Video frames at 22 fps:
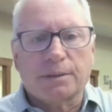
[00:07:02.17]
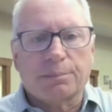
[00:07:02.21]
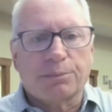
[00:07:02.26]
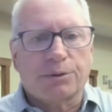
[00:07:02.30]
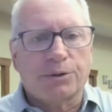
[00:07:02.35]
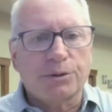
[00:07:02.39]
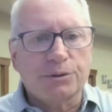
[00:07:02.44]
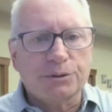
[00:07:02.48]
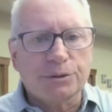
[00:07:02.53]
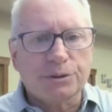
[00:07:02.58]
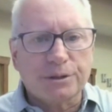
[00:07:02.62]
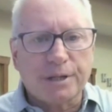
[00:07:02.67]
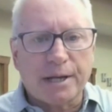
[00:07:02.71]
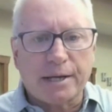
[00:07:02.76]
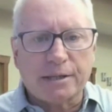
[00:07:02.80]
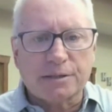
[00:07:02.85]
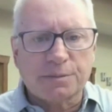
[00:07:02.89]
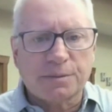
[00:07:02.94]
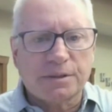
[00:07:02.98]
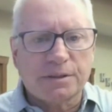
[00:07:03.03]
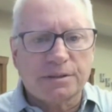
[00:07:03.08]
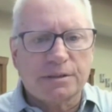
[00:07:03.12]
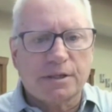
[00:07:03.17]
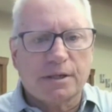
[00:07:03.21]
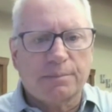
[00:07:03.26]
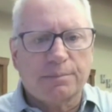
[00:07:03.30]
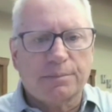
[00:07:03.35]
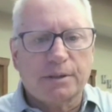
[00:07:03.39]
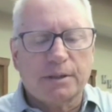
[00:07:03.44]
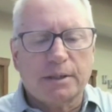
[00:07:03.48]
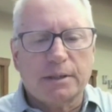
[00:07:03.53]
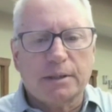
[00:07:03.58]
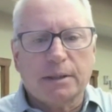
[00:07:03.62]
Producers ask me the same
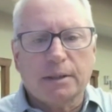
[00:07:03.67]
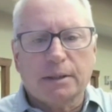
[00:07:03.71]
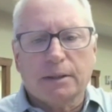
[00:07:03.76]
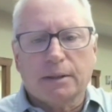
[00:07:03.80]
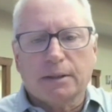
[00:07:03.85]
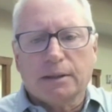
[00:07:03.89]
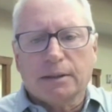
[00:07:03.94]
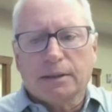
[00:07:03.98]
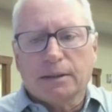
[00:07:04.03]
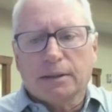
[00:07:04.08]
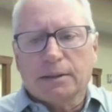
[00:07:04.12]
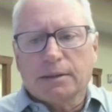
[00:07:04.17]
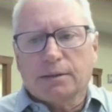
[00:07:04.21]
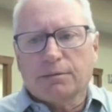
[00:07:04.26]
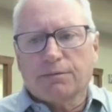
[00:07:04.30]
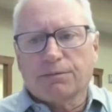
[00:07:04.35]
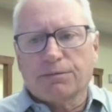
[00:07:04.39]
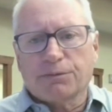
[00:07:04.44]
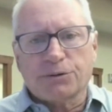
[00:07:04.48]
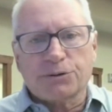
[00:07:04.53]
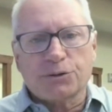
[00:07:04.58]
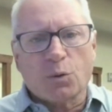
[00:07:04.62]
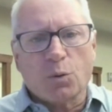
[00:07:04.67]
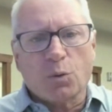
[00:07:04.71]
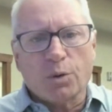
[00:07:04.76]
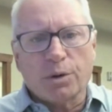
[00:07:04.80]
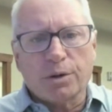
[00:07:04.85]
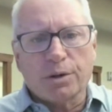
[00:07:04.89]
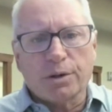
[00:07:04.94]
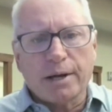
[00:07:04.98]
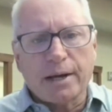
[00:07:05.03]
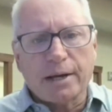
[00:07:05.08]
thing. First quarter